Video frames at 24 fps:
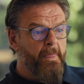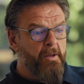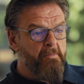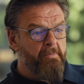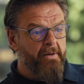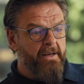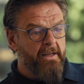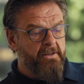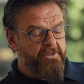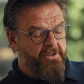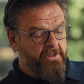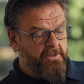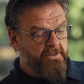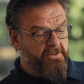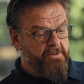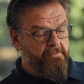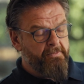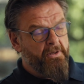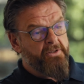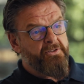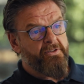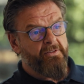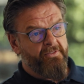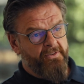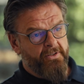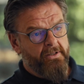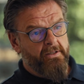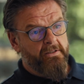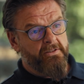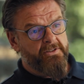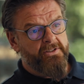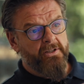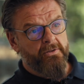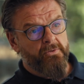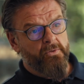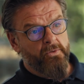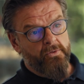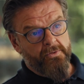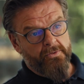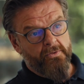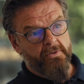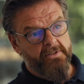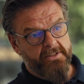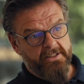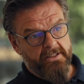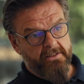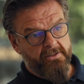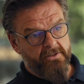But actually there's a bunch of things that an
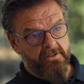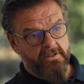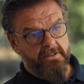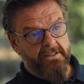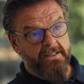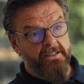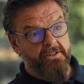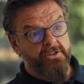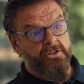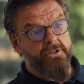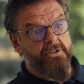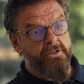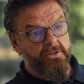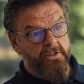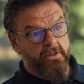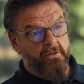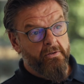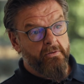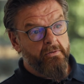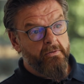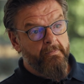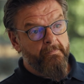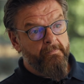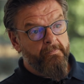organisation needs to do